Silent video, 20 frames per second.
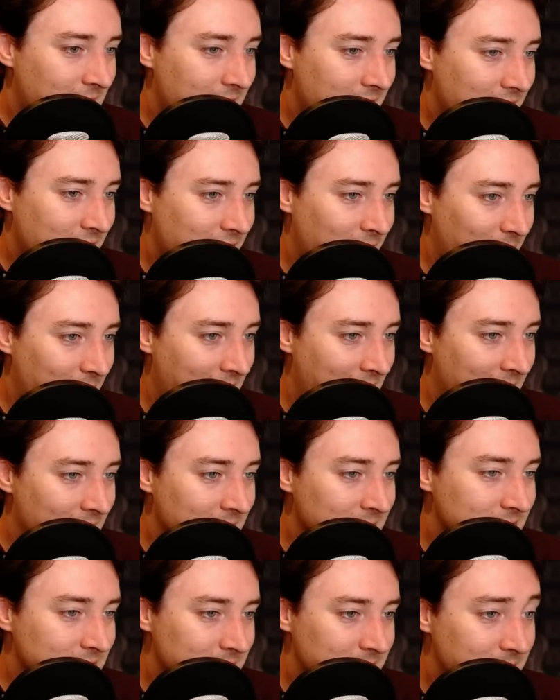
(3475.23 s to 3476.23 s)
So yeah,
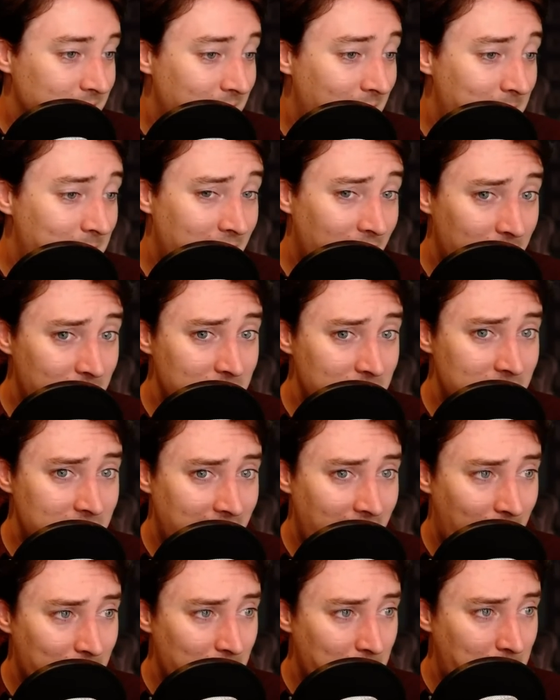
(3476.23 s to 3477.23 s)
maybe don't dig
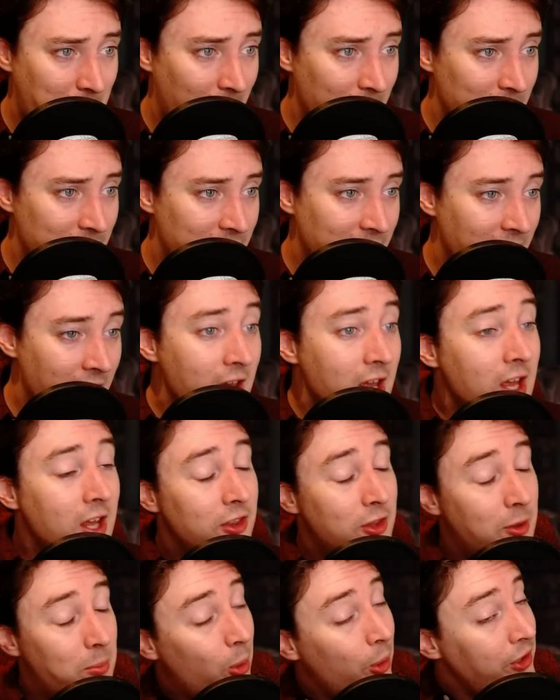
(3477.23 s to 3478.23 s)
up the post.
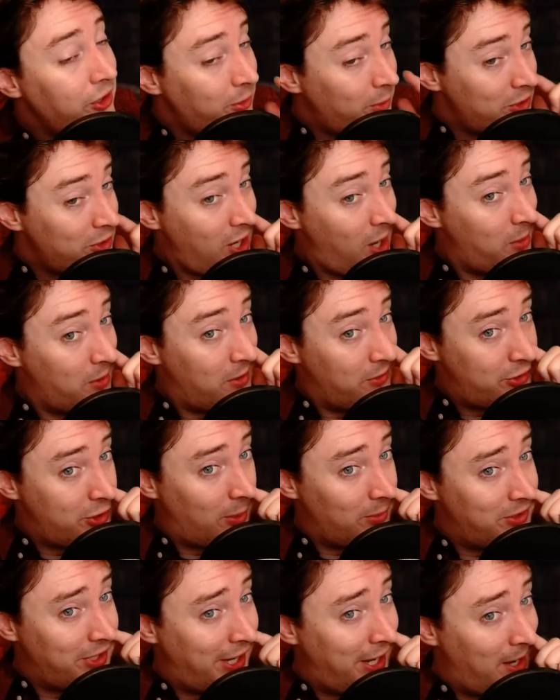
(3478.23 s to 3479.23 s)
The point at which I would have
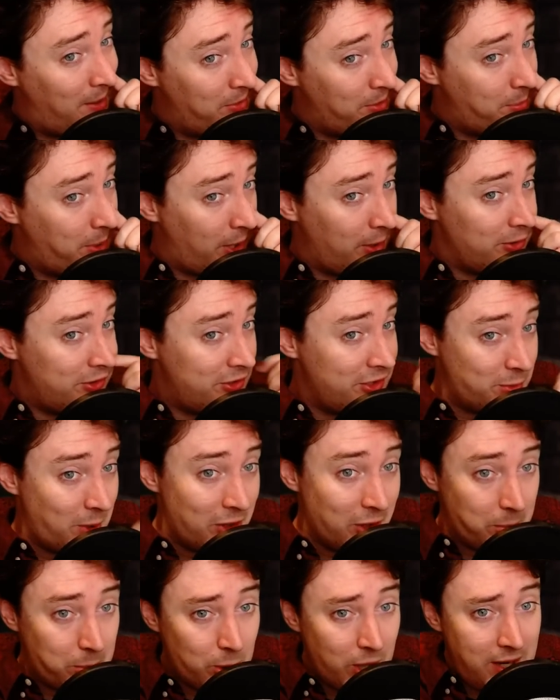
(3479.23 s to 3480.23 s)
stopped digging up the post is when
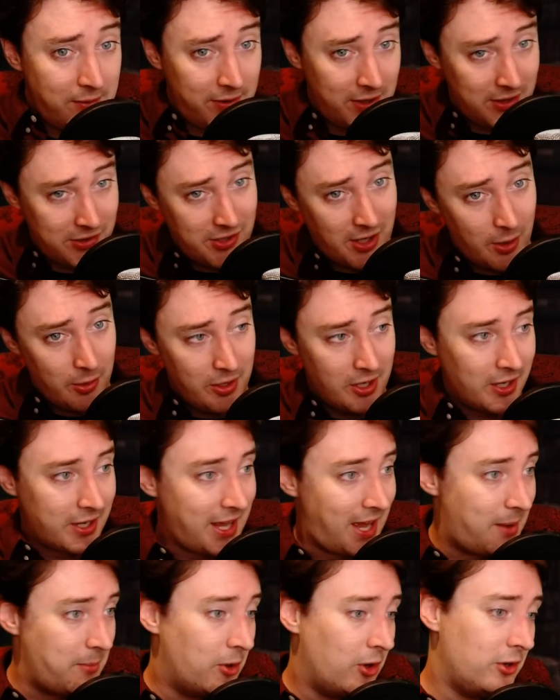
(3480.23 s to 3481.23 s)
the previous owner
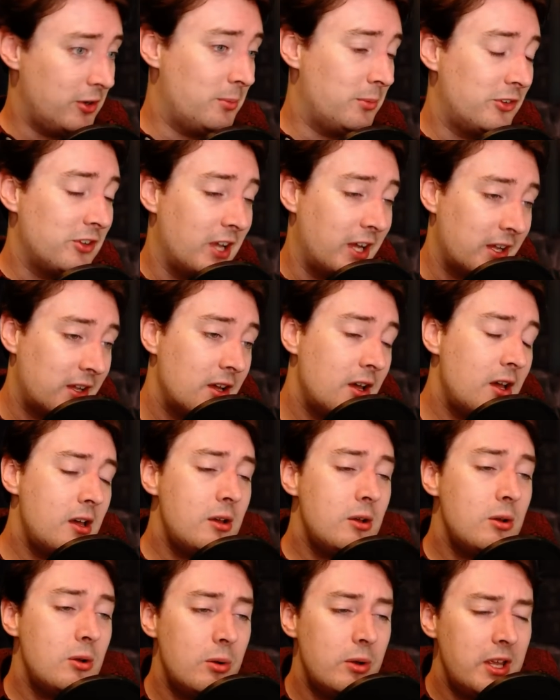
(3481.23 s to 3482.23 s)
came on and was like,
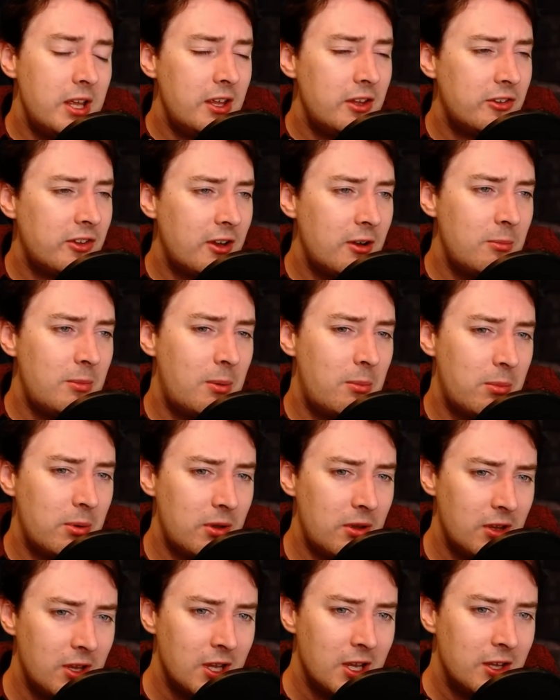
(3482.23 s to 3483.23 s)
oh yes, I
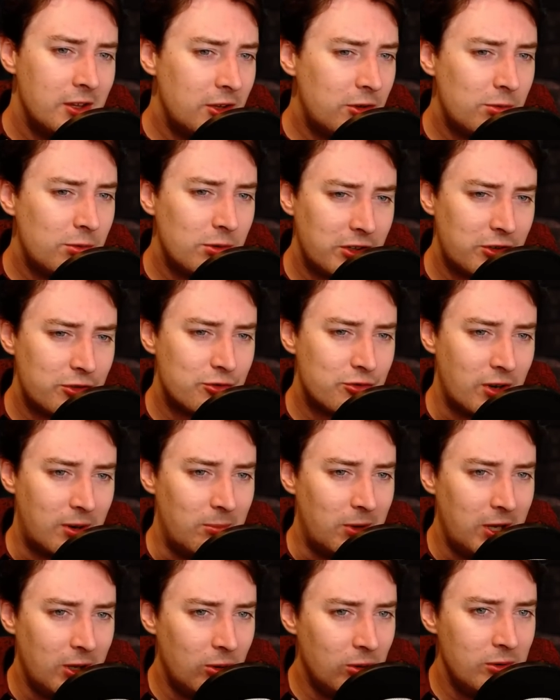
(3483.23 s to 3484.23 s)
remember this was
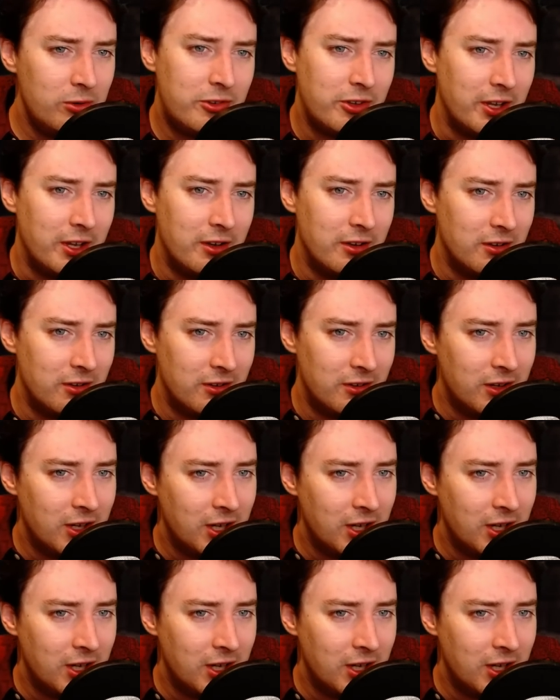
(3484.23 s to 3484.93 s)
extremely haunted and